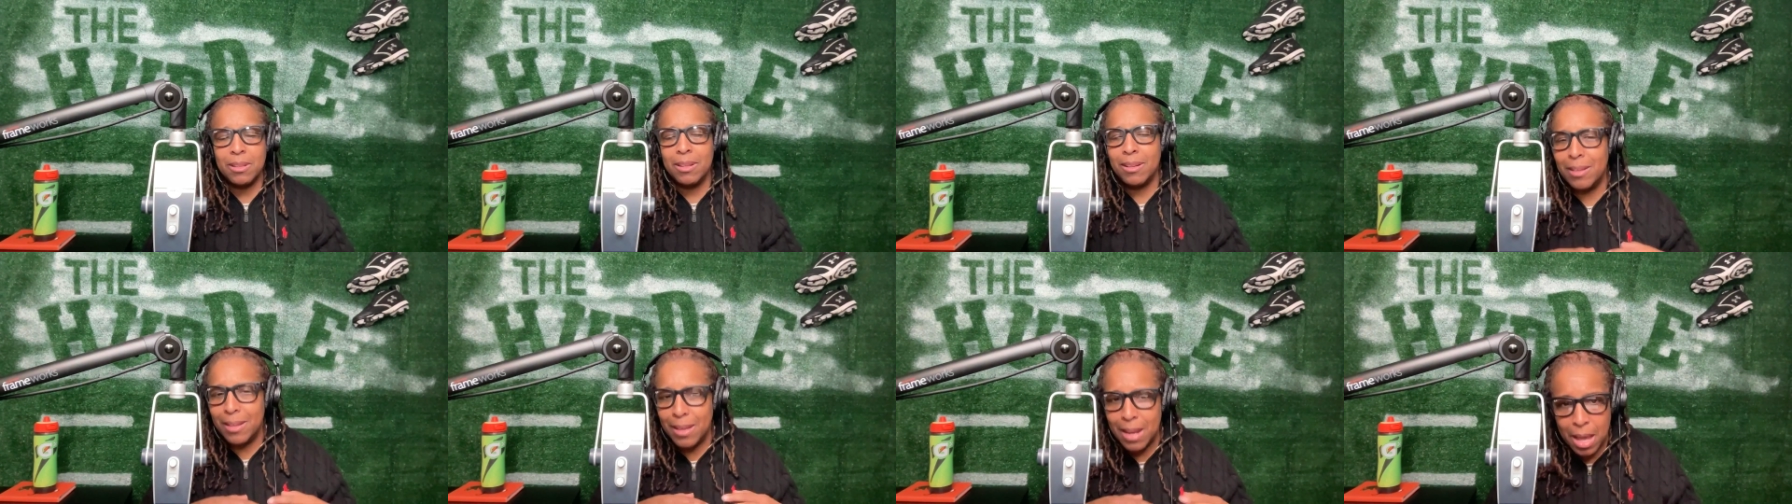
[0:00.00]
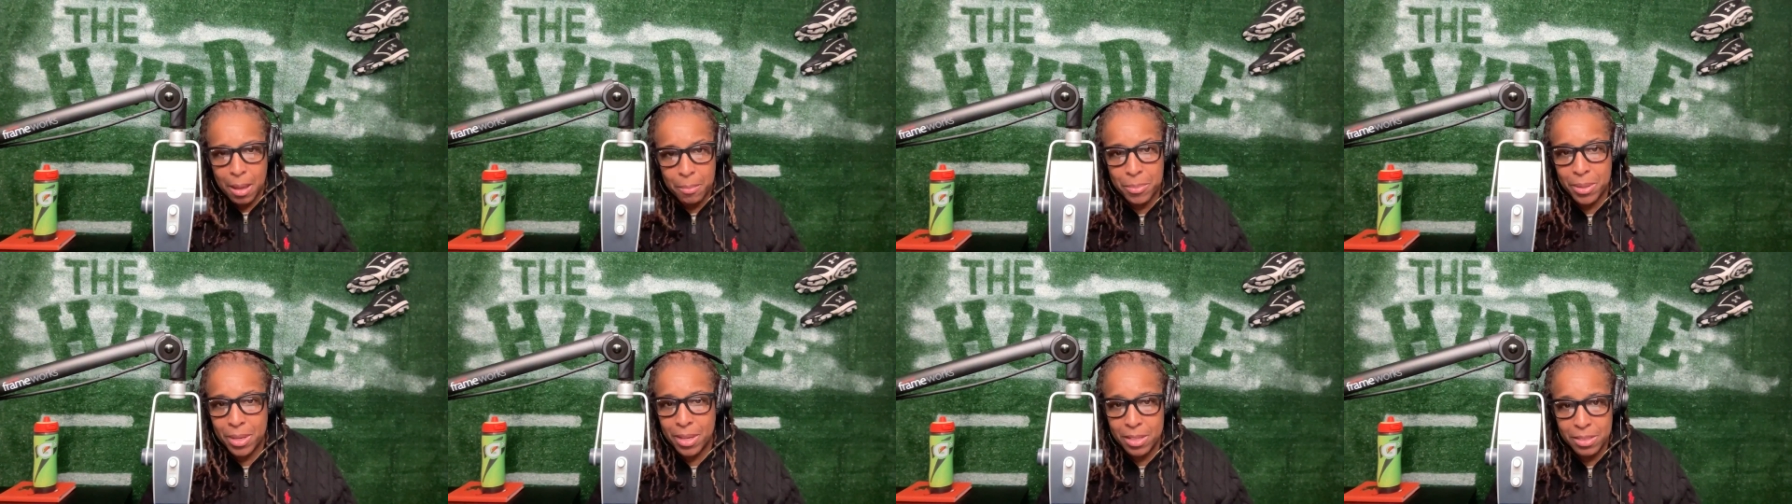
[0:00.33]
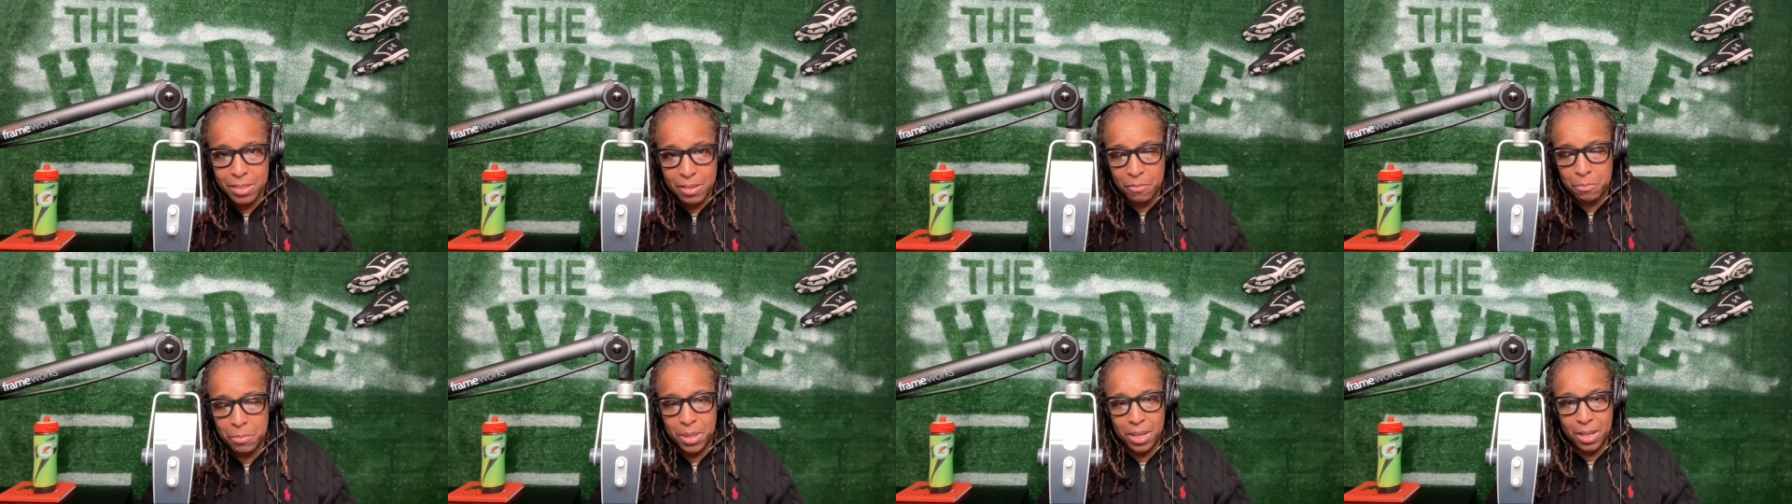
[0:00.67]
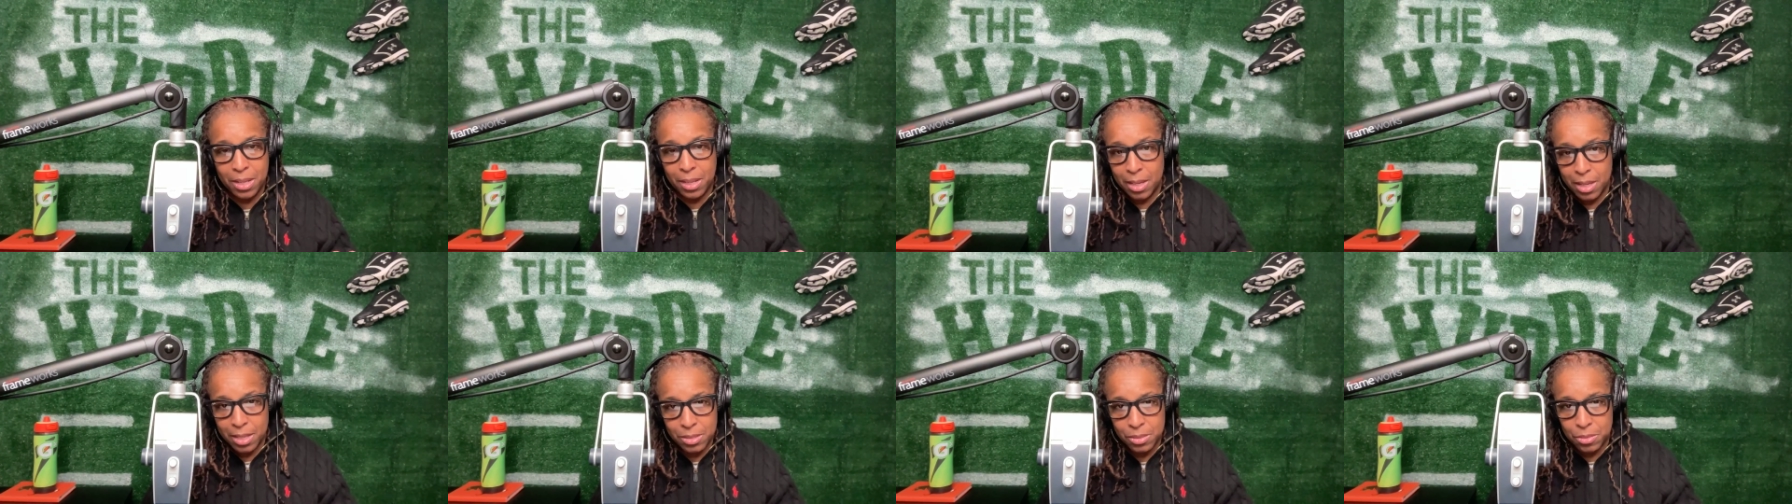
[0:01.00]
not because I've been a
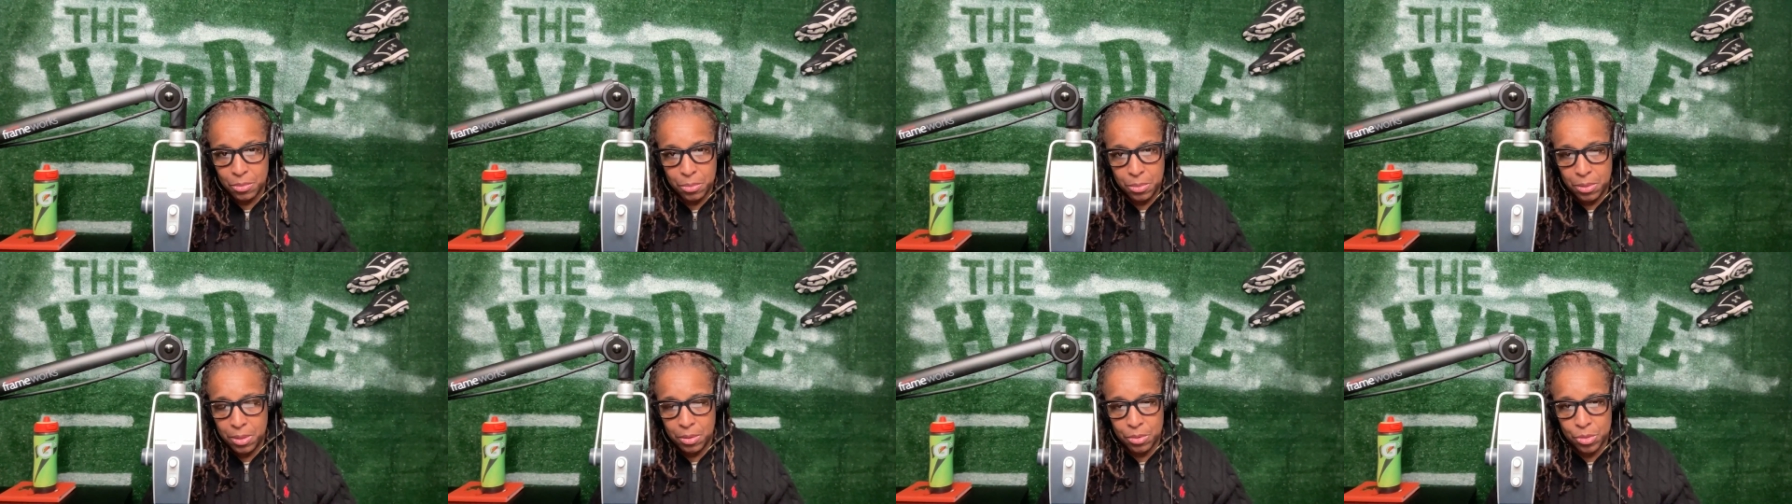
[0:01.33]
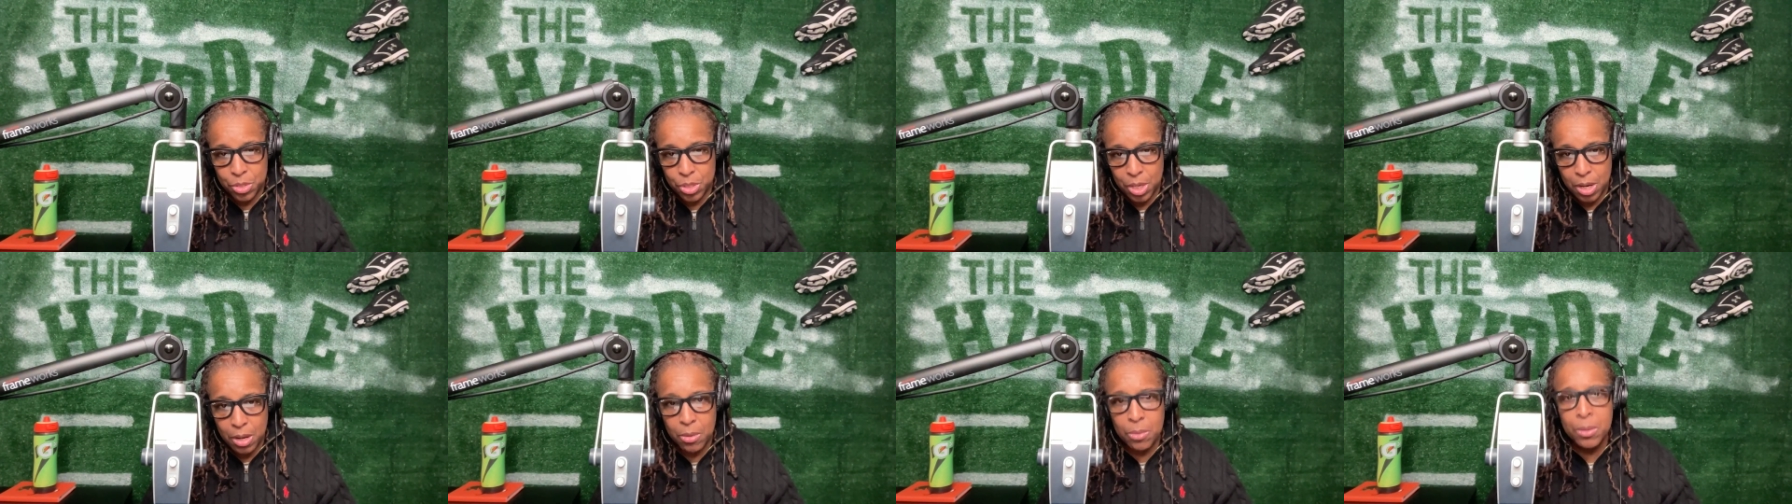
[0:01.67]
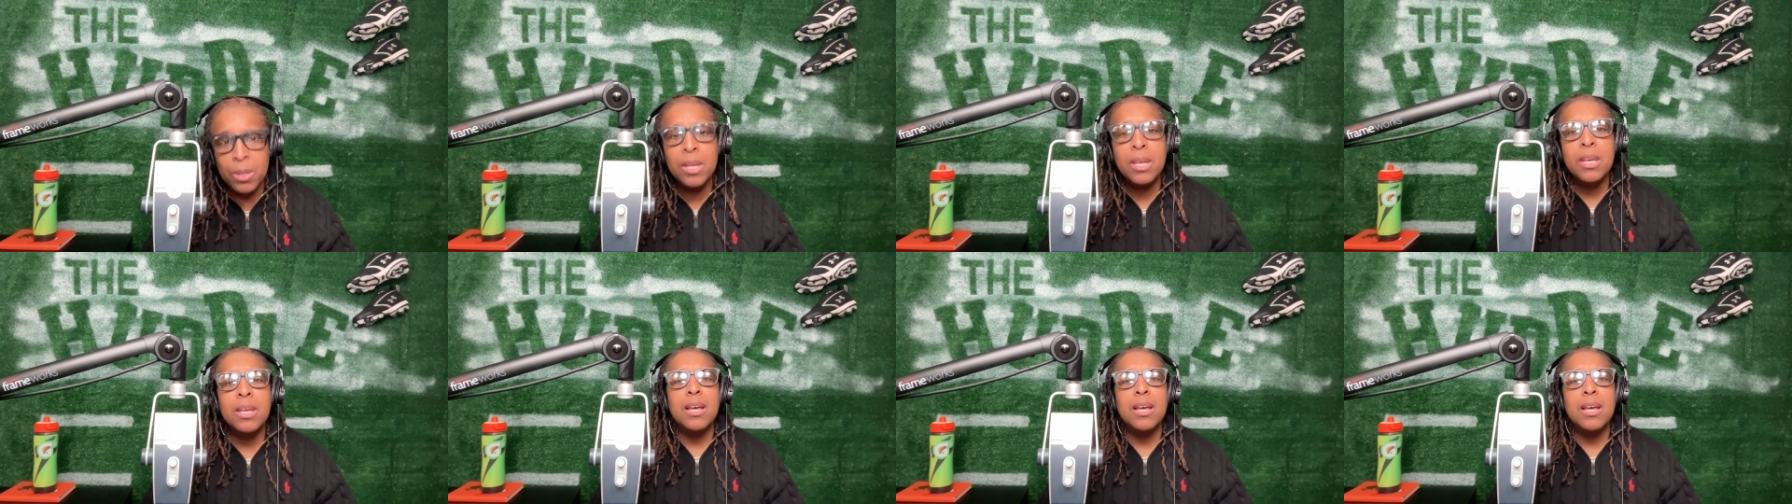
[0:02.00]
guest on their show,